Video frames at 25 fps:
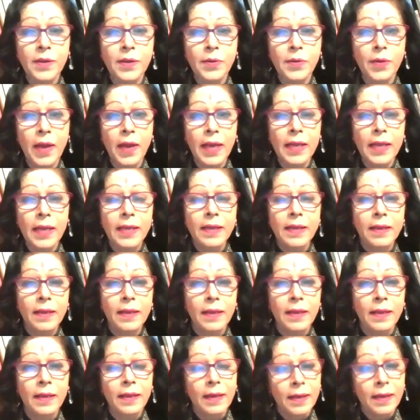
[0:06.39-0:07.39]
Narayan.
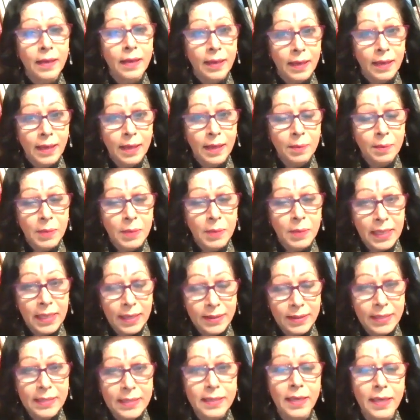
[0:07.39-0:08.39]
I'm a
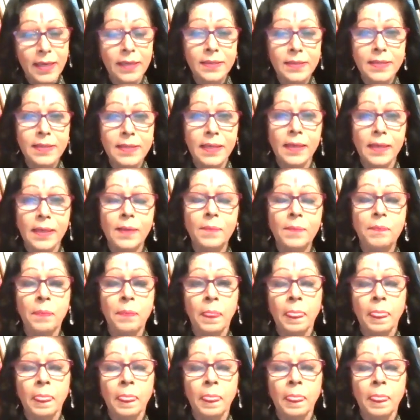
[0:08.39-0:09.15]
Kathak dancer.